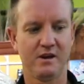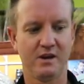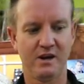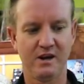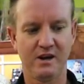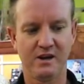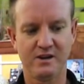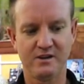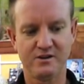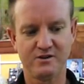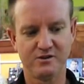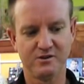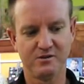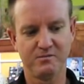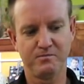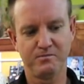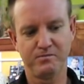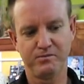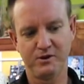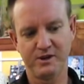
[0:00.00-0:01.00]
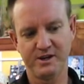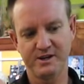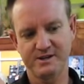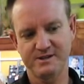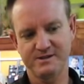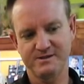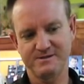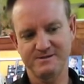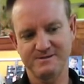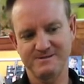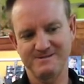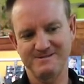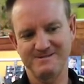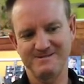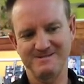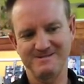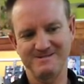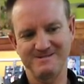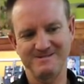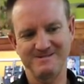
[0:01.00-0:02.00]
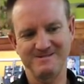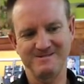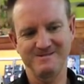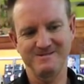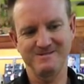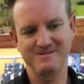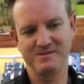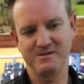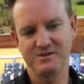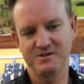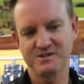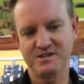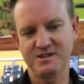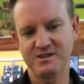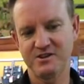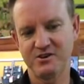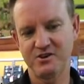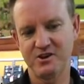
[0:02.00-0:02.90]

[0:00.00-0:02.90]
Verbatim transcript: And you'll pull it, you see the